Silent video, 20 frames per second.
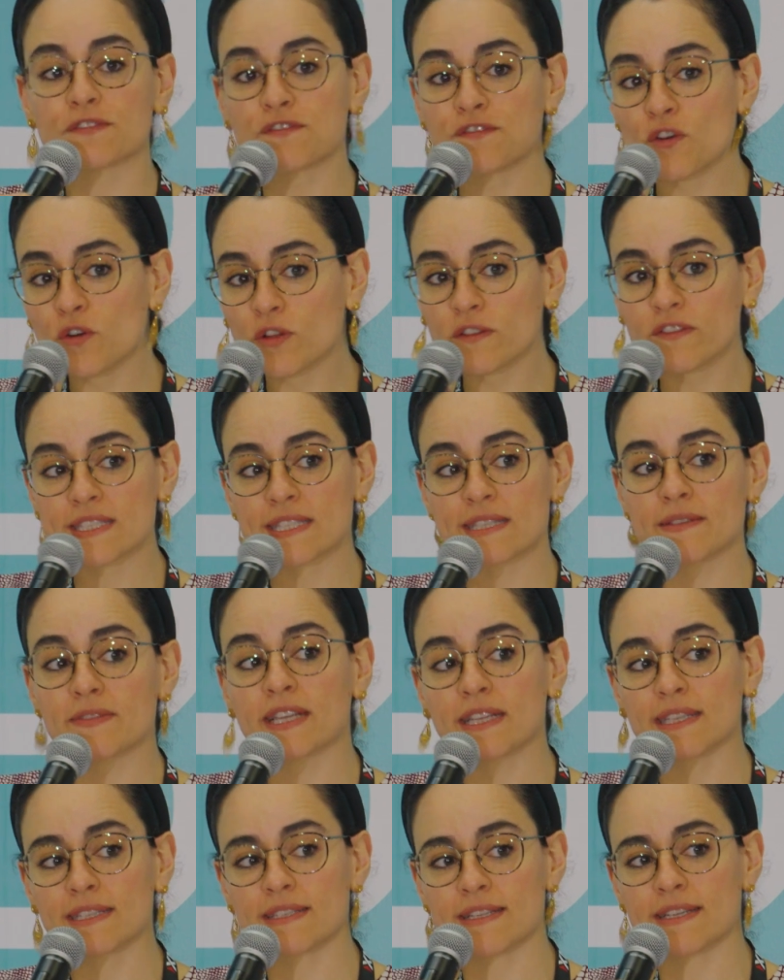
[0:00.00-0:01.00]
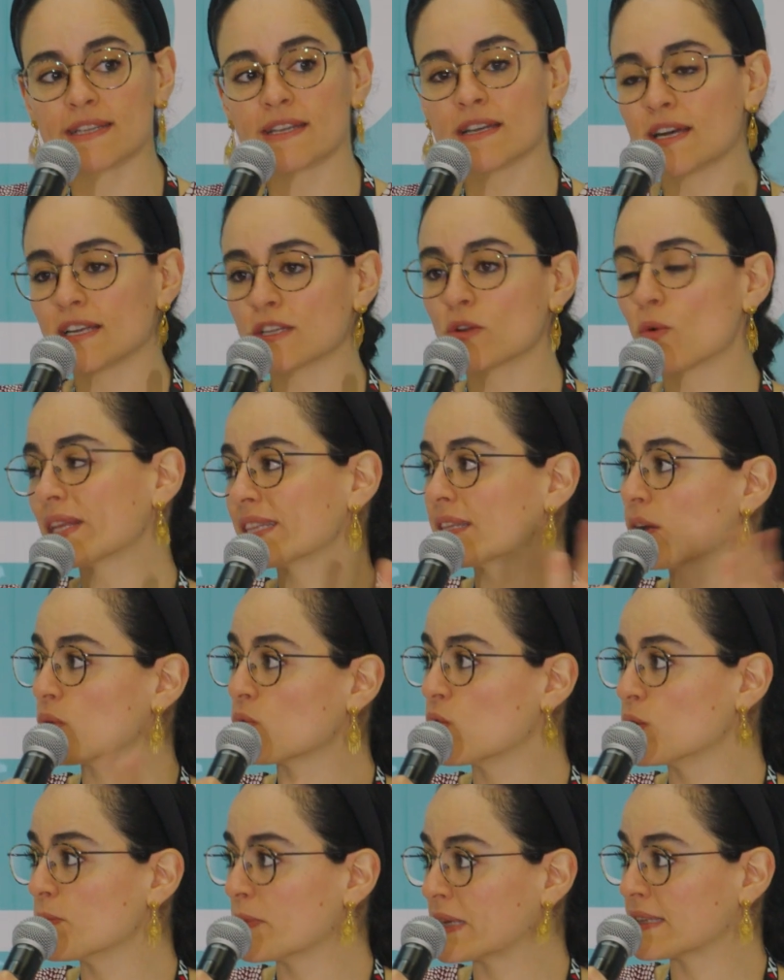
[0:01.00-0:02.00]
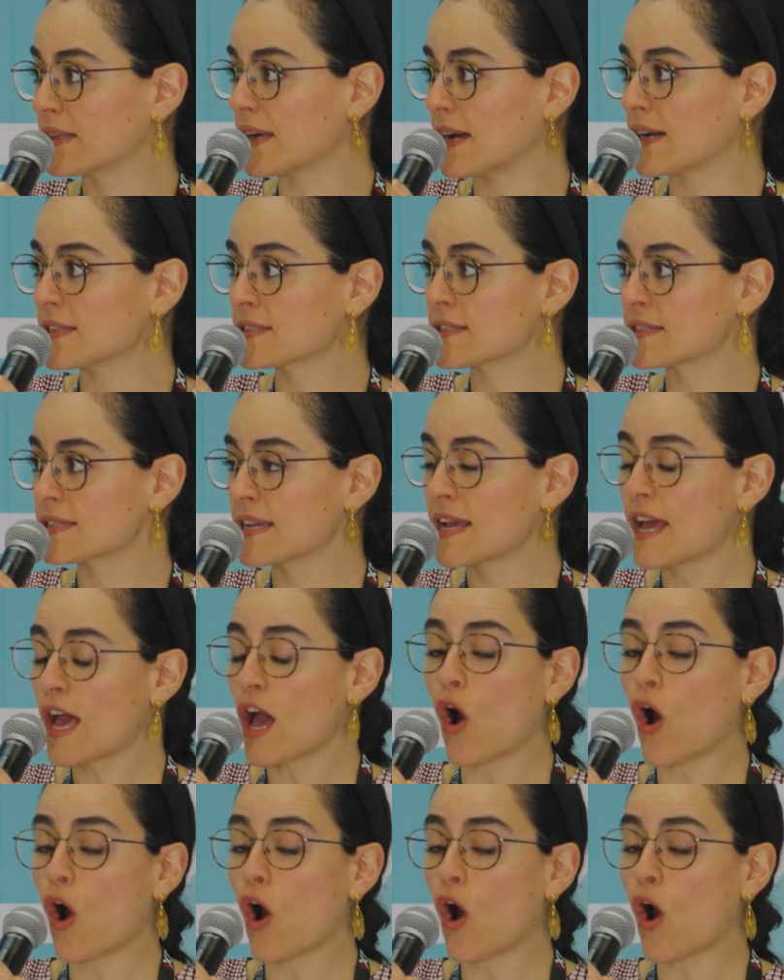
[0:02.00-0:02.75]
full visibility on what the woman does,